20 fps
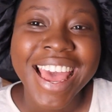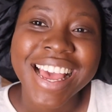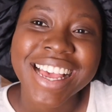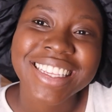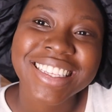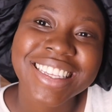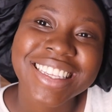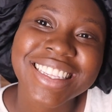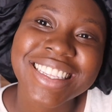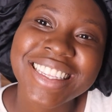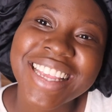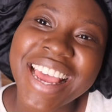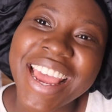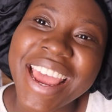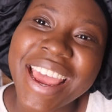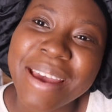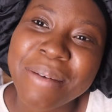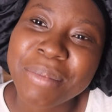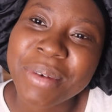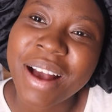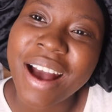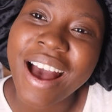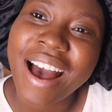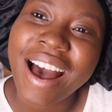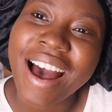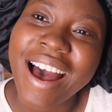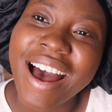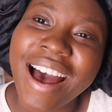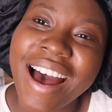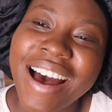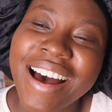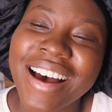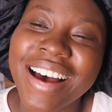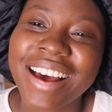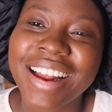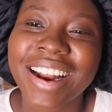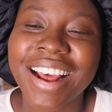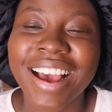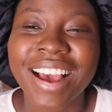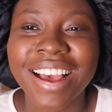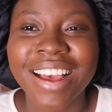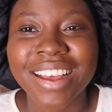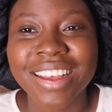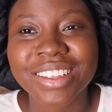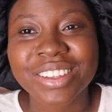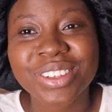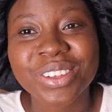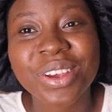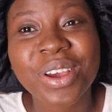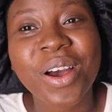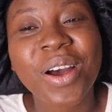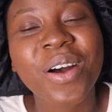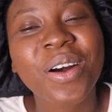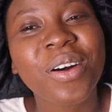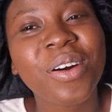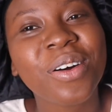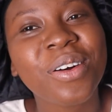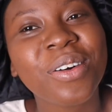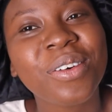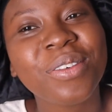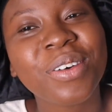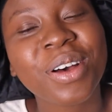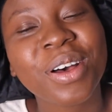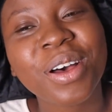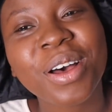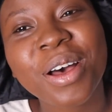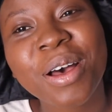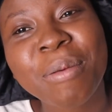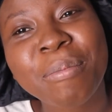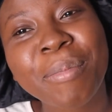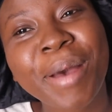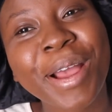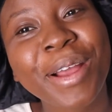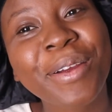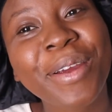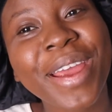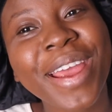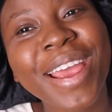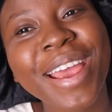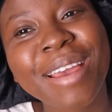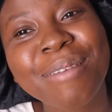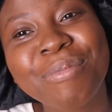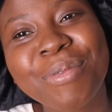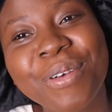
He's the same God, it's Jehovah, my great